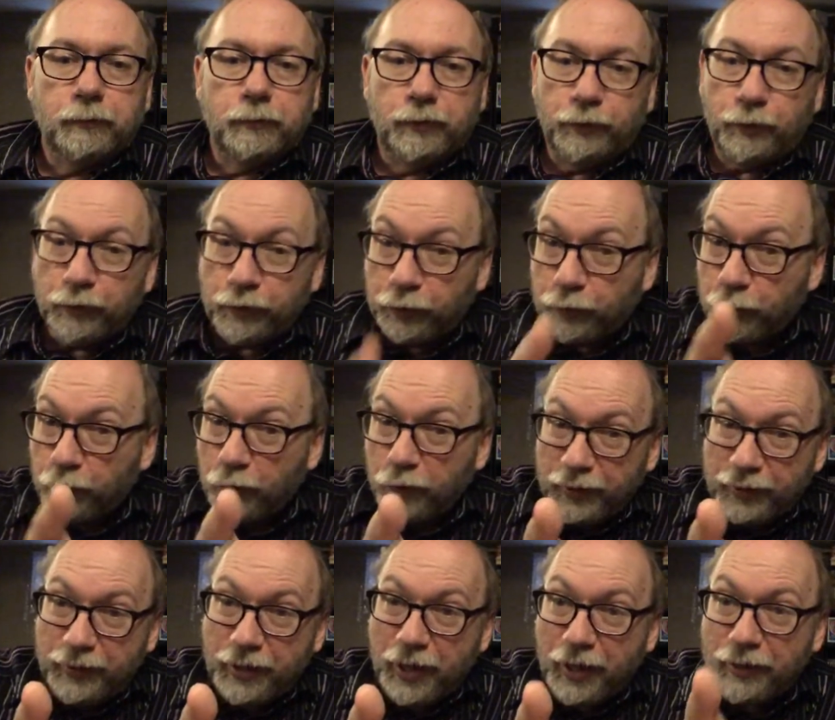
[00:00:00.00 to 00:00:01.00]
Yours cool,
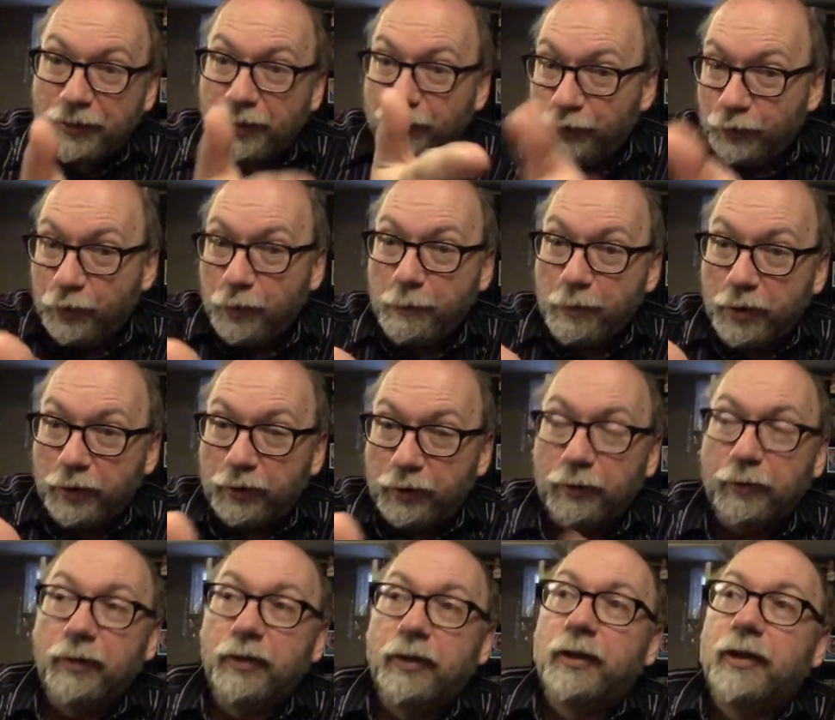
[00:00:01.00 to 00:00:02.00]
exactly. You know Minder.
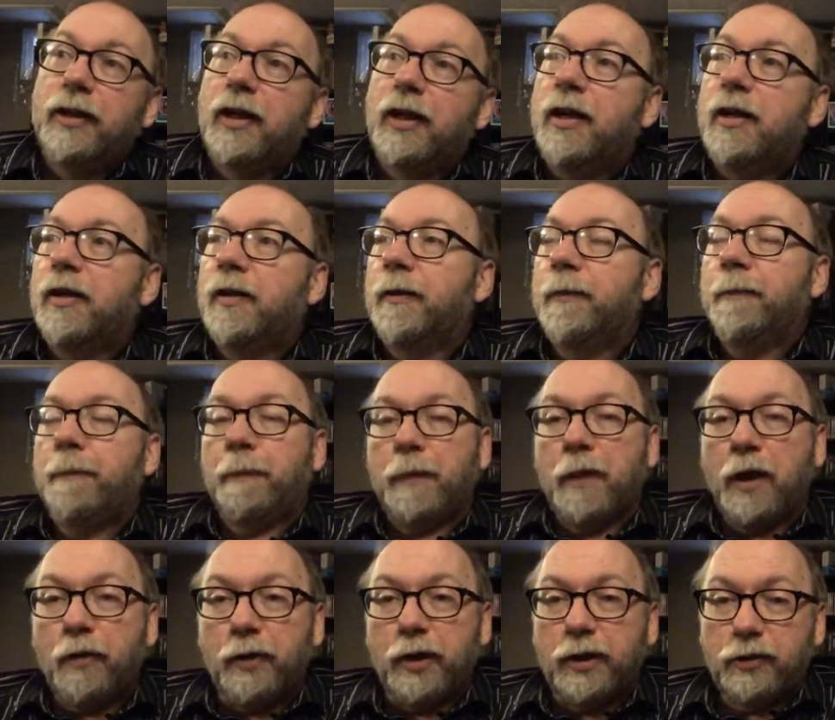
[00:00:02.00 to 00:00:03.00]
Um,
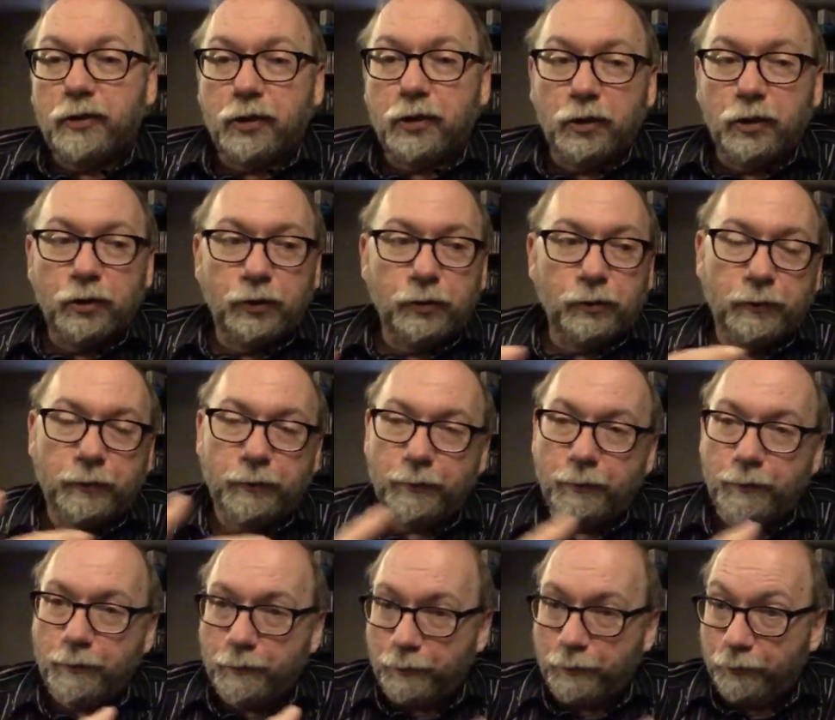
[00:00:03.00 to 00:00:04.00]
all right, so
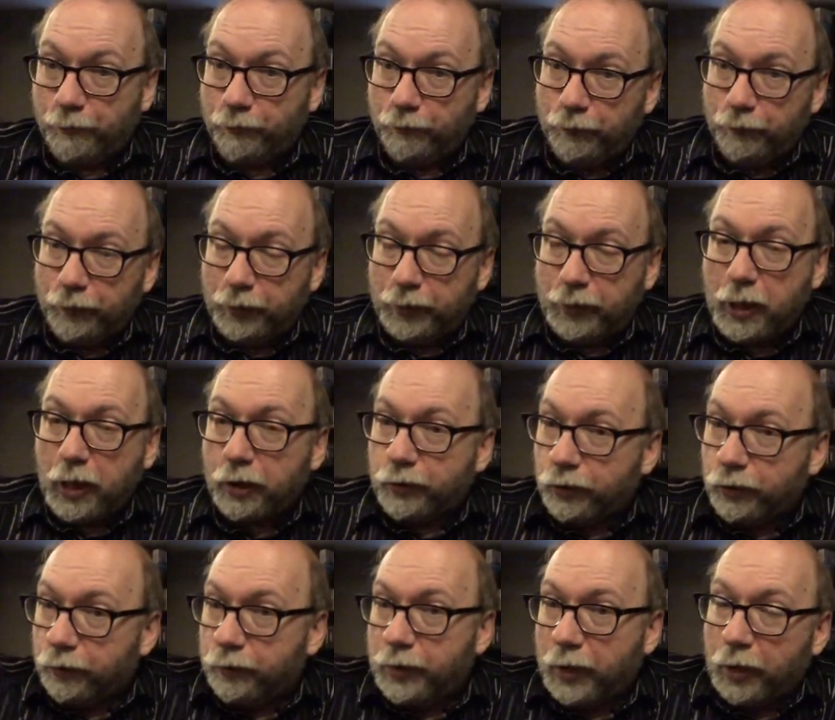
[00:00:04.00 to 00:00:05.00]
the
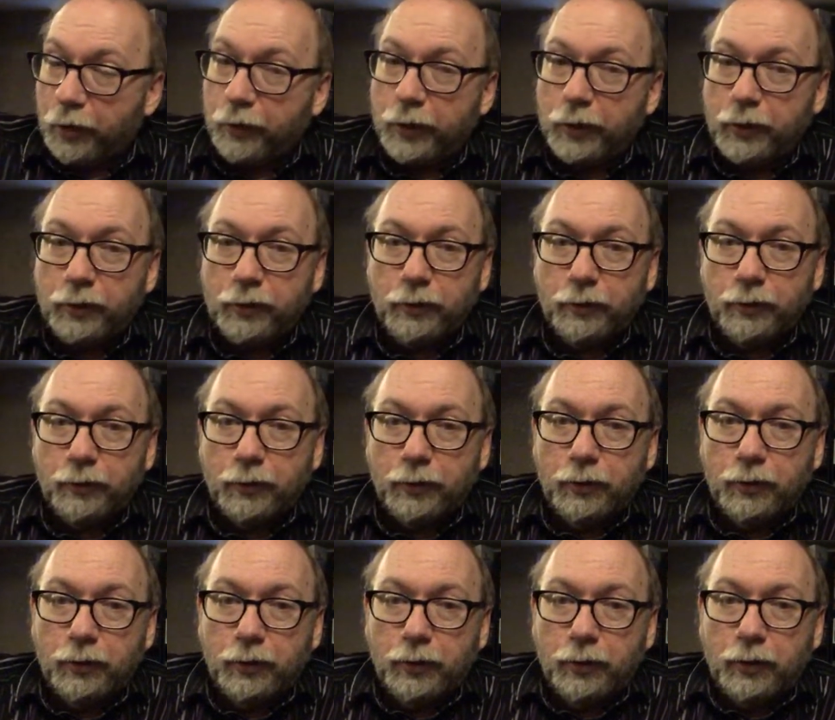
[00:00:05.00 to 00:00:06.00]
character of Terry
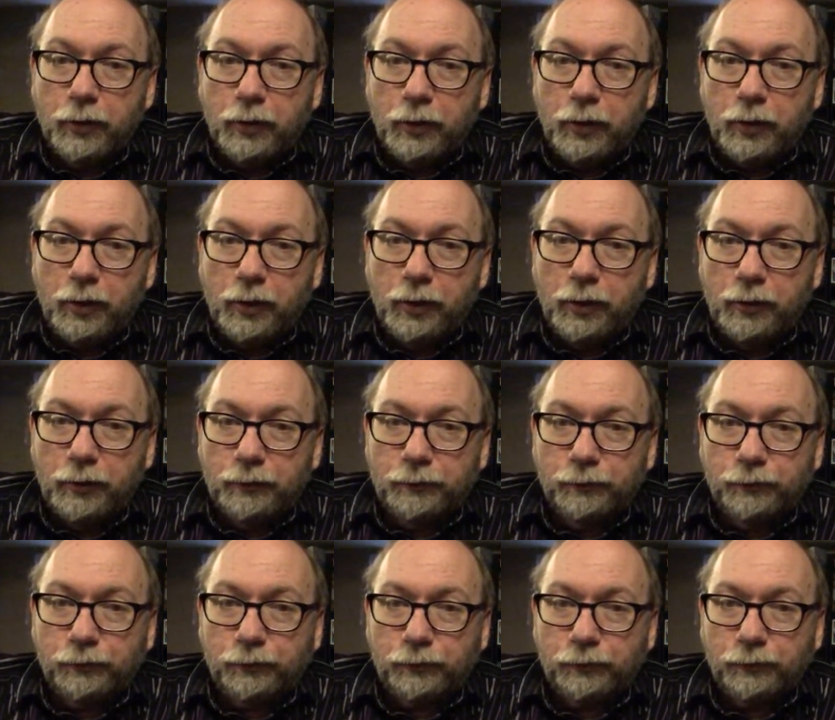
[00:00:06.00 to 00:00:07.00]
uh,
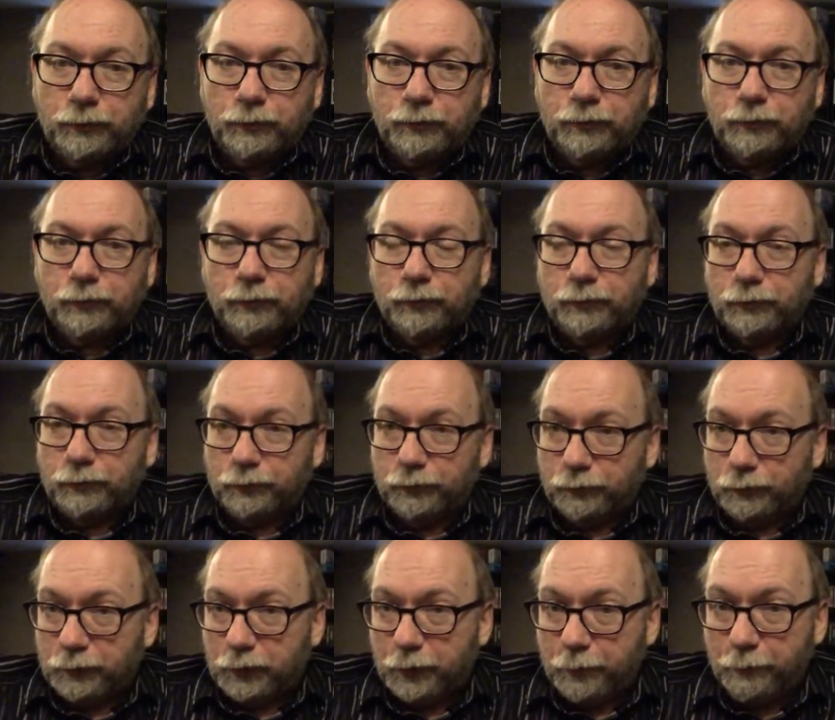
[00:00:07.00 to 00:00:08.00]

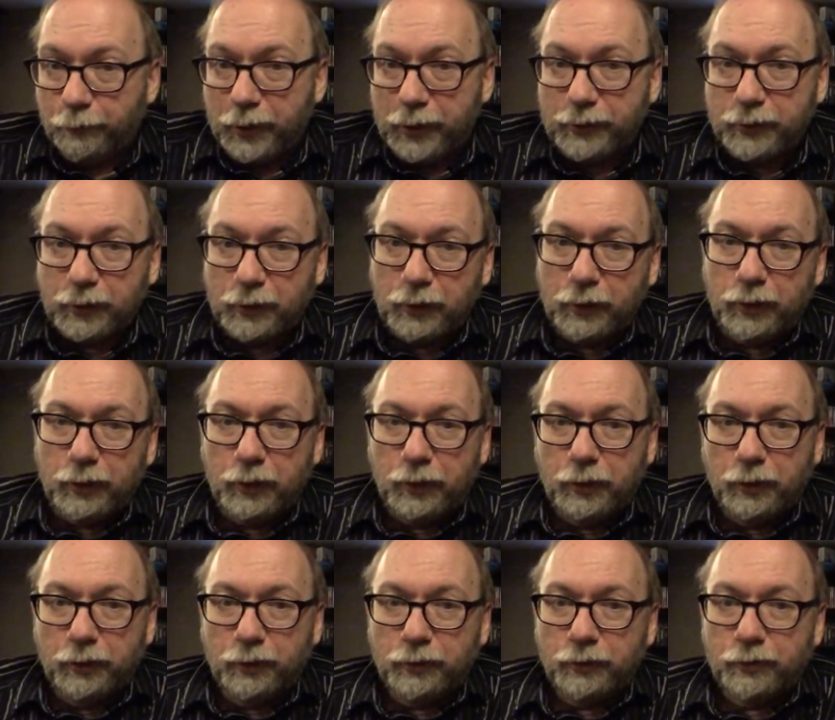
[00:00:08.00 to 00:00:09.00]
basically,
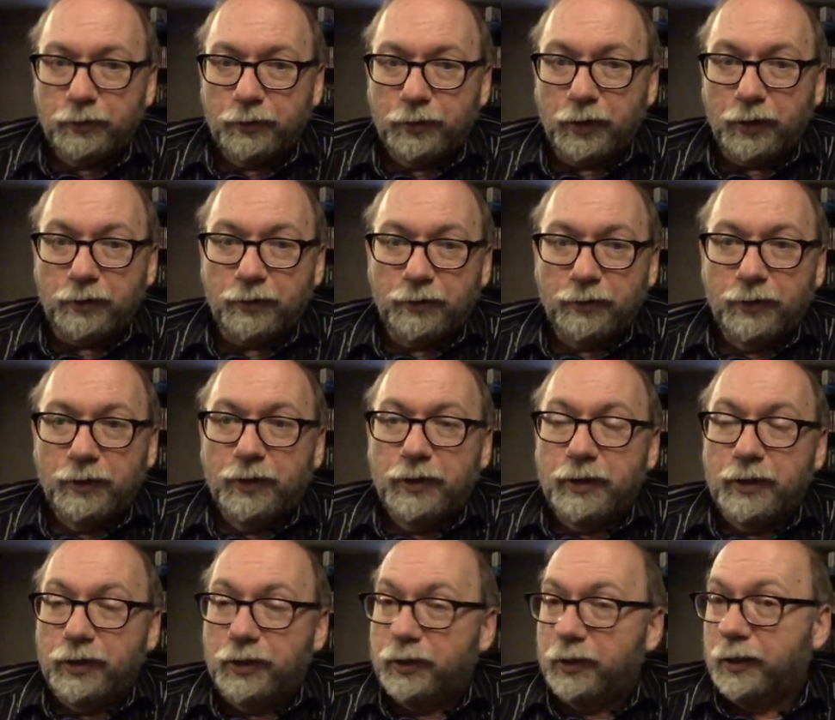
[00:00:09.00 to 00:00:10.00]
uh, yeah,
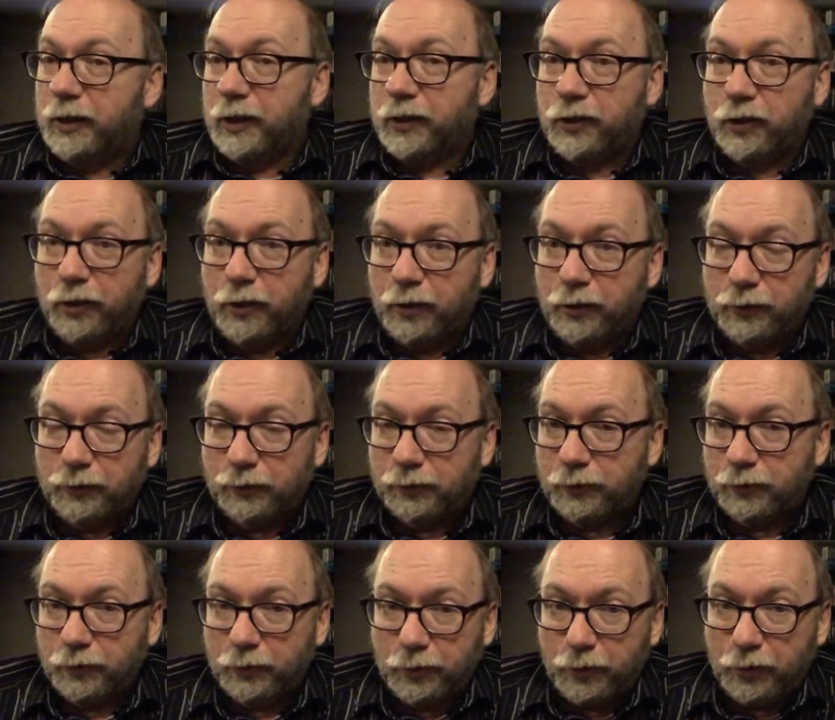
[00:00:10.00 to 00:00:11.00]
gets out of,
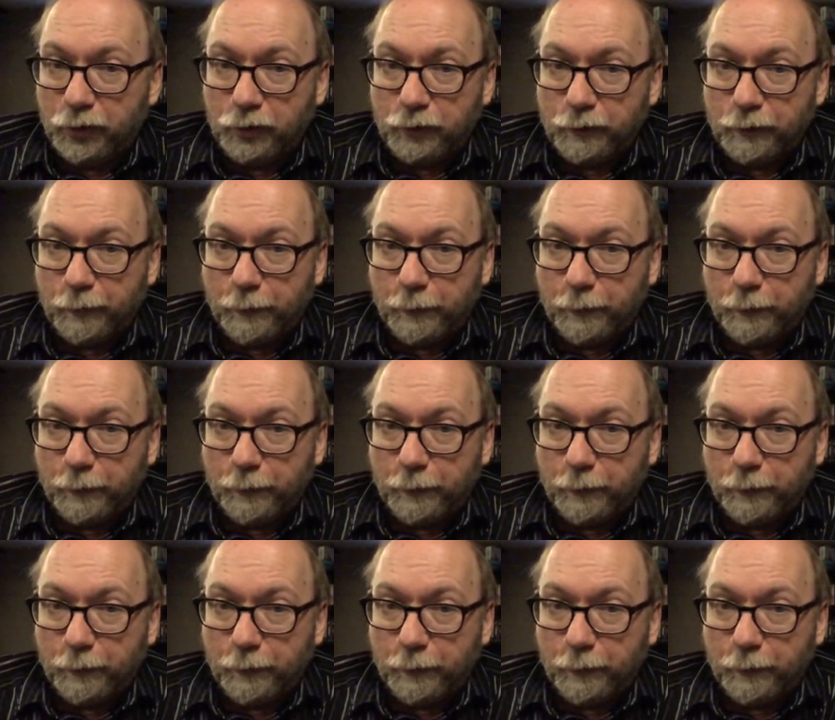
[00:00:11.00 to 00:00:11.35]
you know,